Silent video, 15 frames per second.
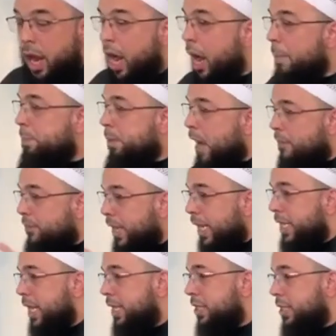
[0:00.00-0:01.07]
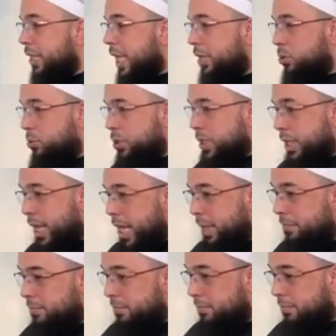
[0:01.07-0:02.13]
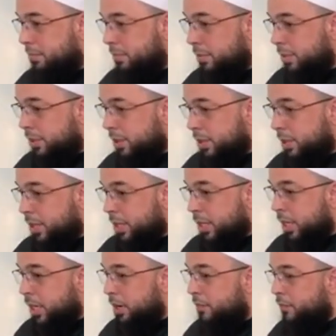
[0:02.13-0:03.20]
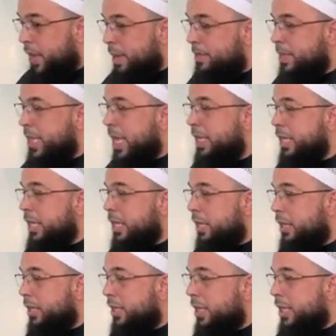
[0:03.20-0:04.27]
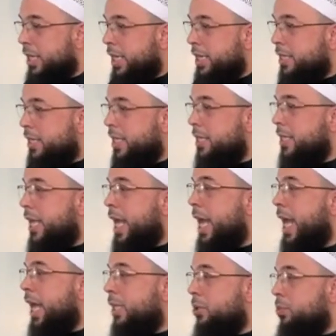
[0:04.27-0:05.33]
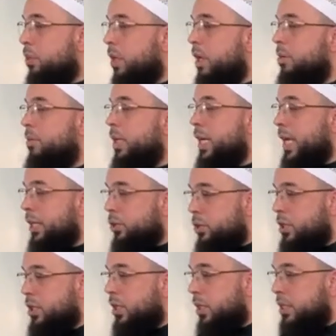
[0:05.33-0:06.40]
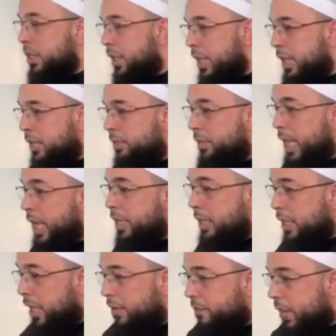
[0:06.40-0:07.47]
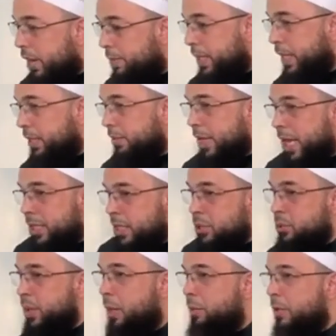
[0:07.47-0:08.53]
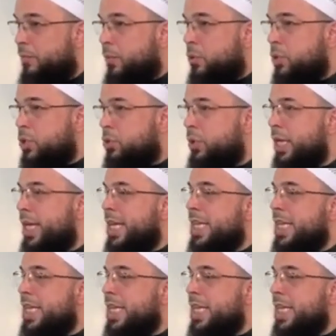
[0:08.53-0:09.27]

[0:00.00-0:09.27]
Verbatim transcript: Our Prophet, alayhi salatu wasalam, in a famous hadith, he says, La adwa wa la tiyara, to the end of the hadith. Very beginning of the hadith is what I want to focus on.